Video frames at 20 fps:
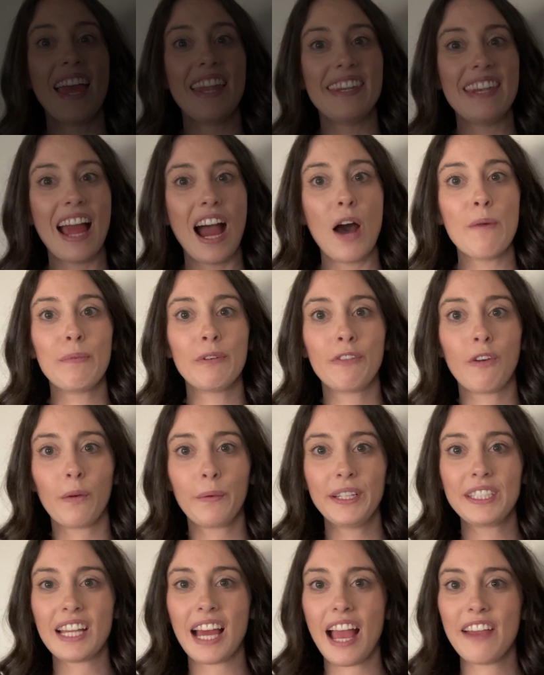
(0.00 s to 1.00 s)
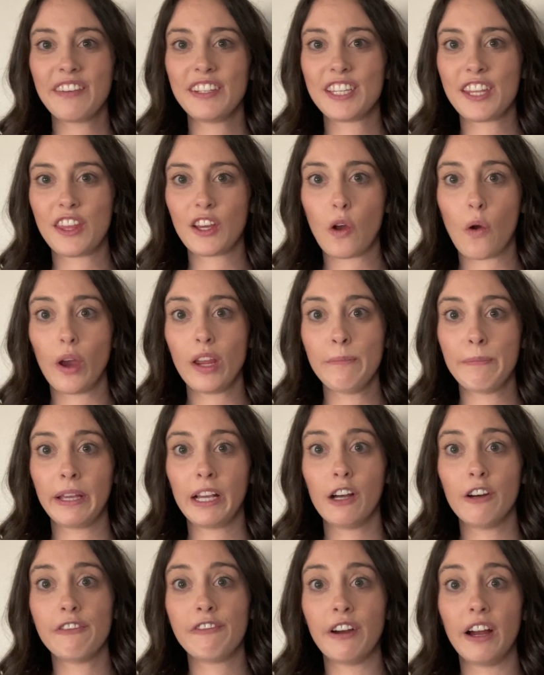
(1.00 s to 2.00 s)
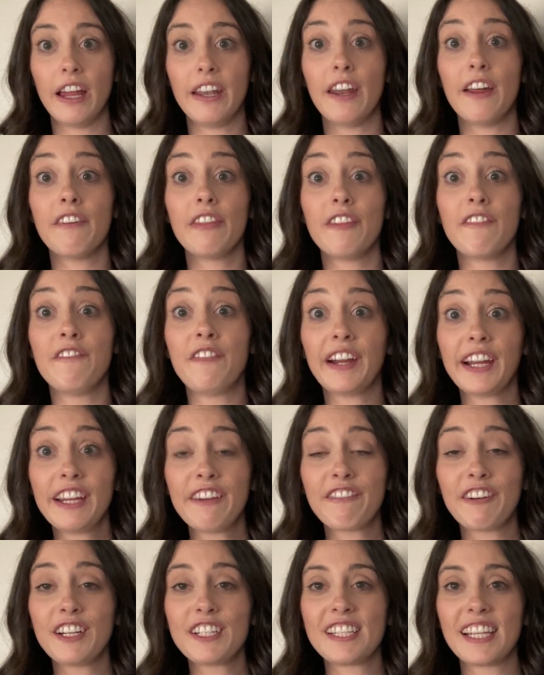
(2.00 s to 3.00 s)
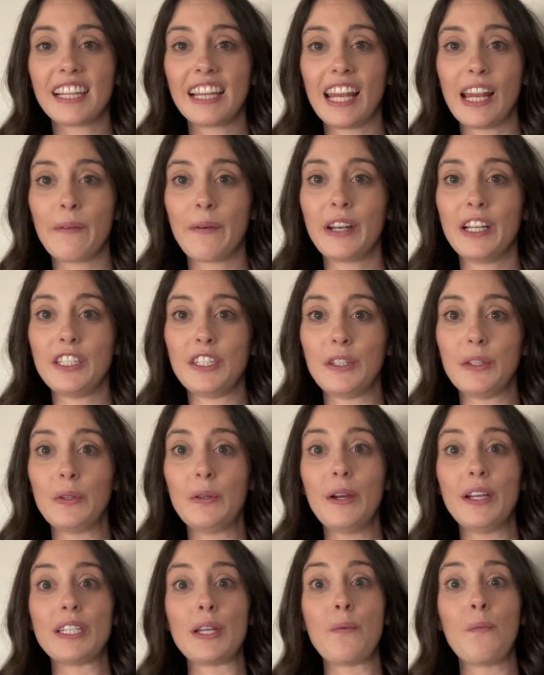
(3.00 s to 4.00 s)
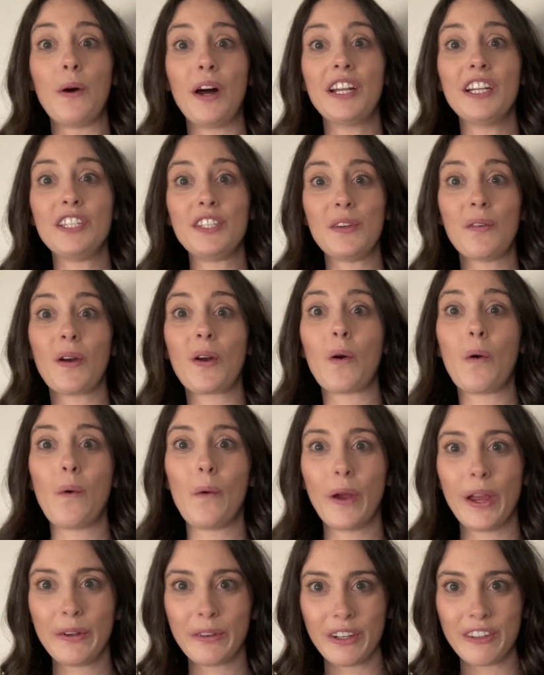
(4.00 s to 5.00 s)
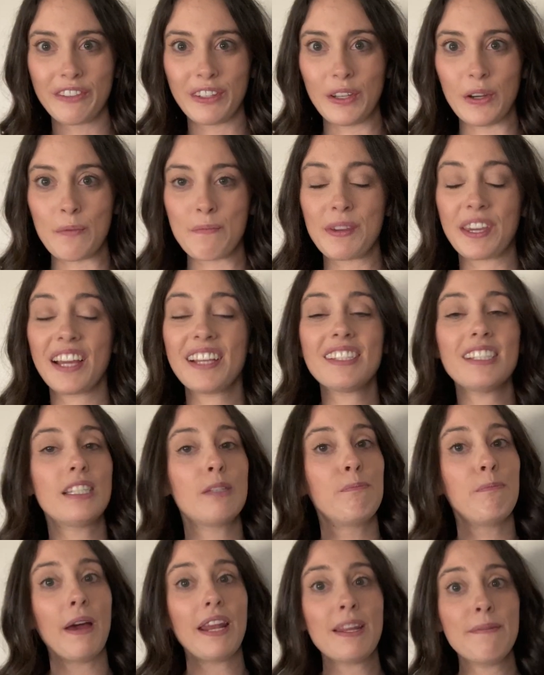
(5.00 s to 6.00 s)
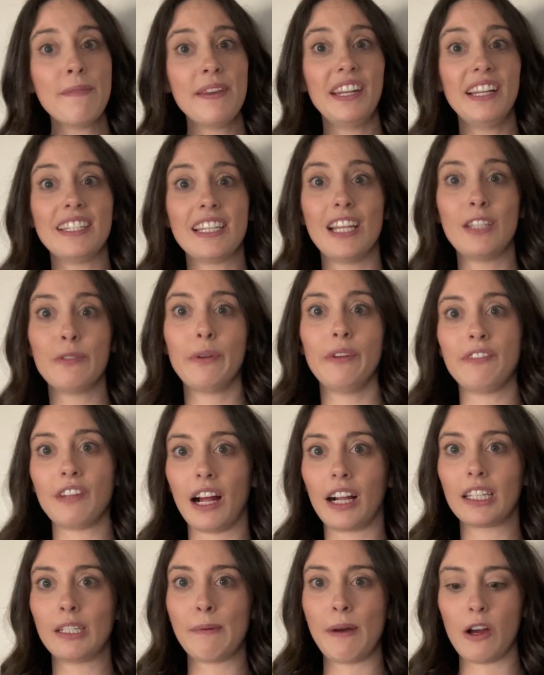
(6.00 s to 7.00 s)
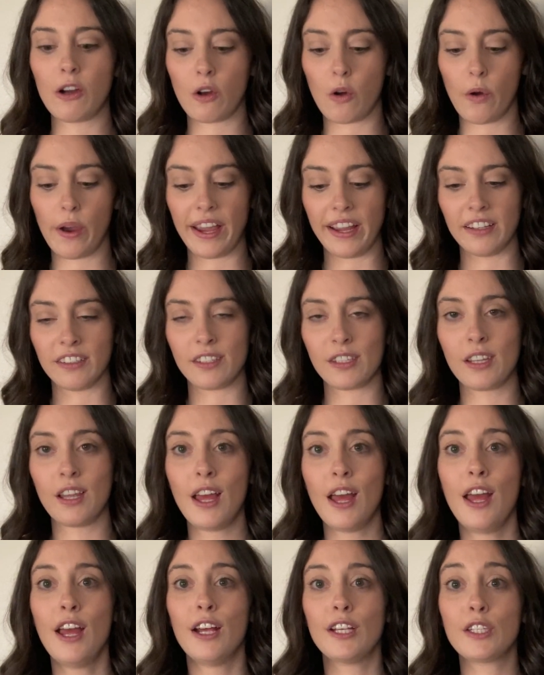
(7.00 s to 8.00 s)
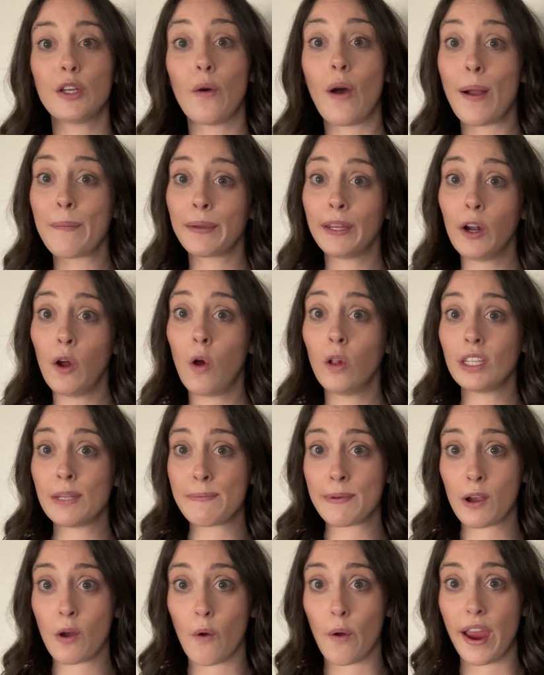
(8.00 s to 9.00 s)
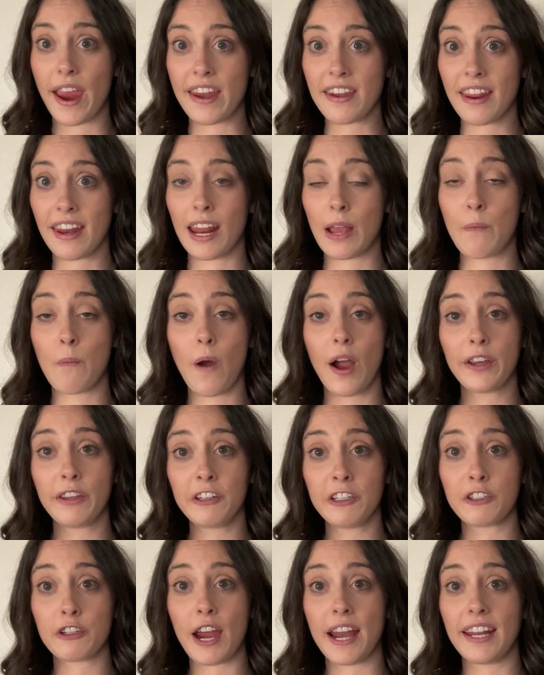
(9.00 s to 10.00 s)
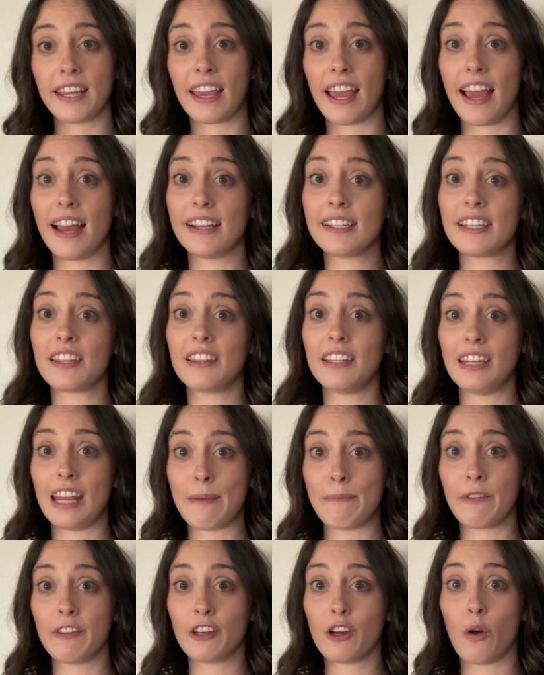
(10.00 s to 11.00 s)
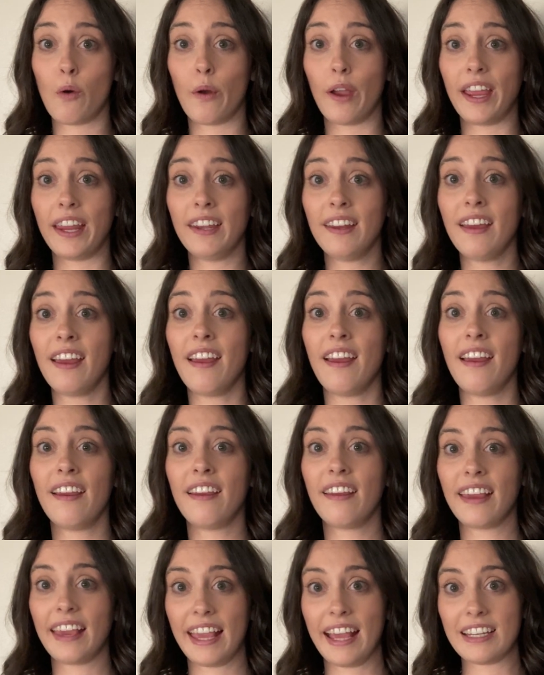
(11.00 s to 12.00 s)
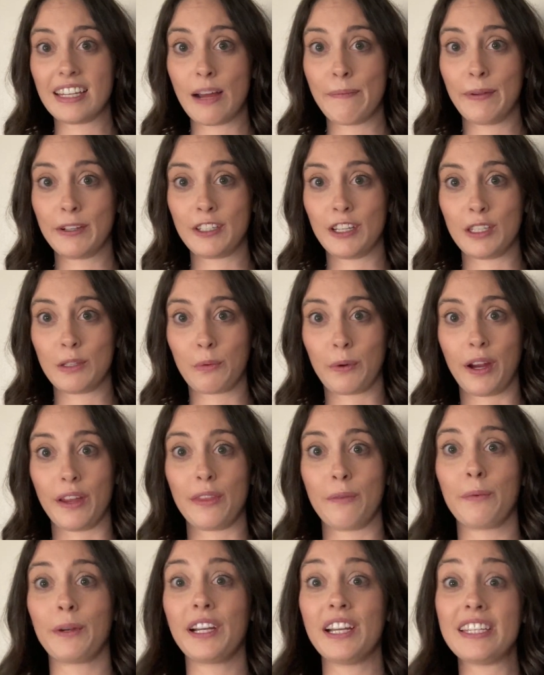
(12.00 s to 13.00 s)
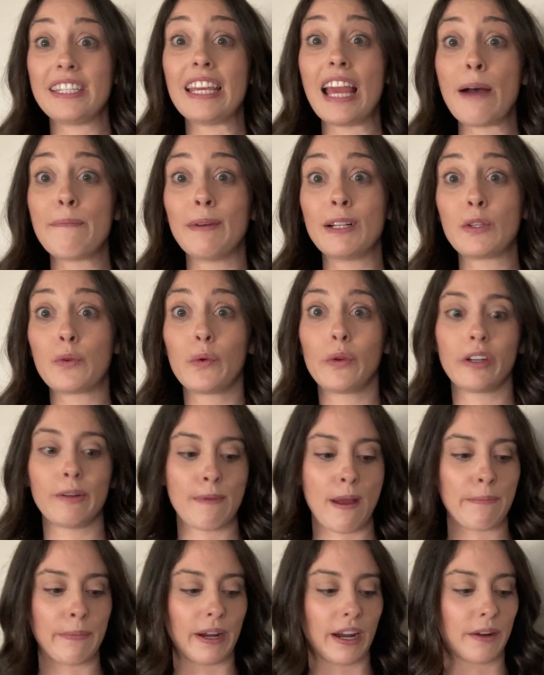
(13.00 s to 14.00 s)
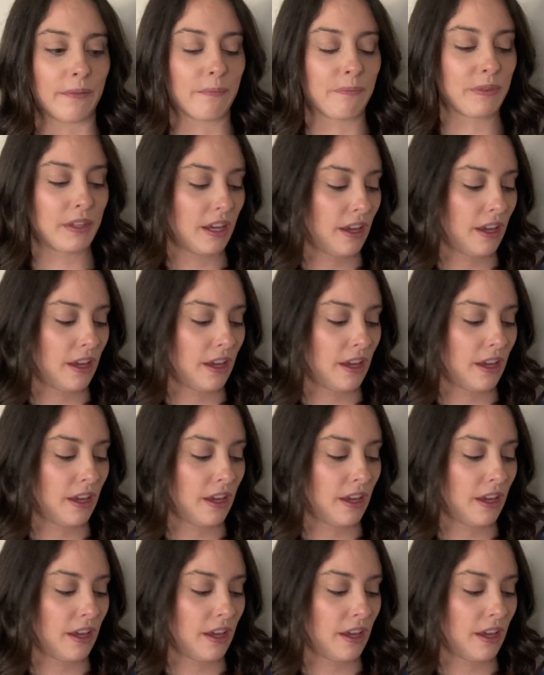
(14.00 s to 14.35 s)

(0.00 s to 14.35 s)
Now, before we dive into the coin bingo fun, the very first thing that I want to do is I want to do a coin review because it's been a minute since we've talked about coins. So I'm going to hold up a coin and I want you to try to guess the name of the coin and how much it's worth. And we're going to see how much we remember.